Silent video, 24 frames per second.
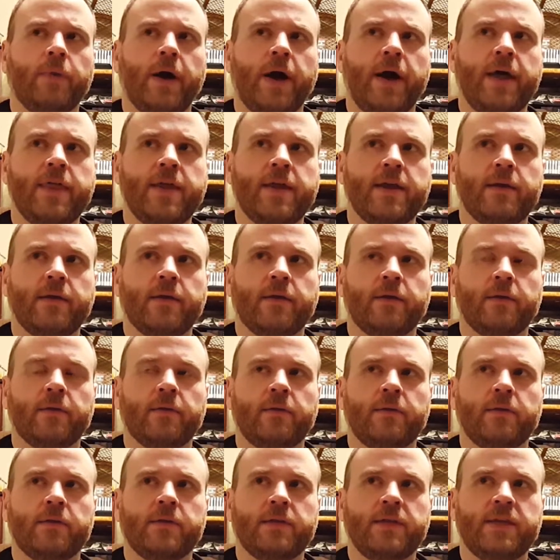think
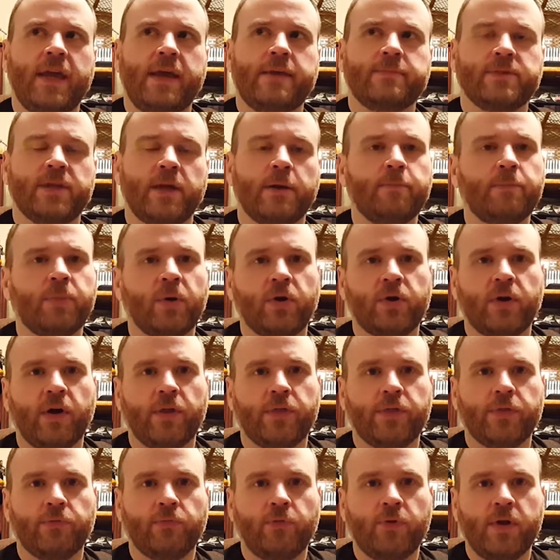games like
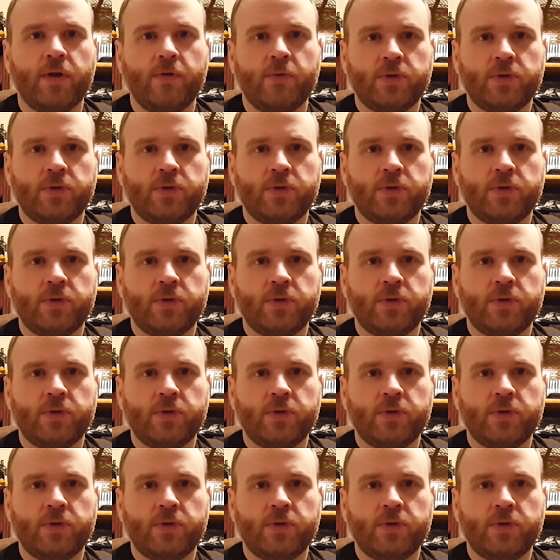Burnout 3,